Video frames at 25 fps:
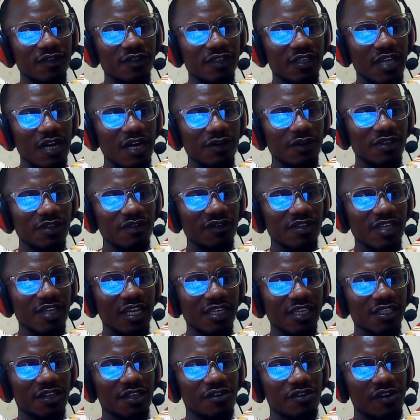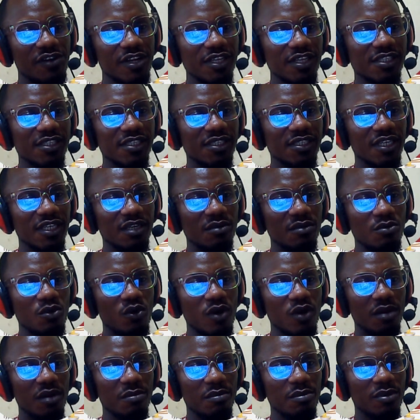it as create table
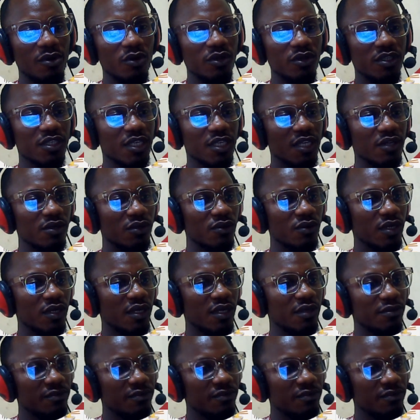employees. Click on OK.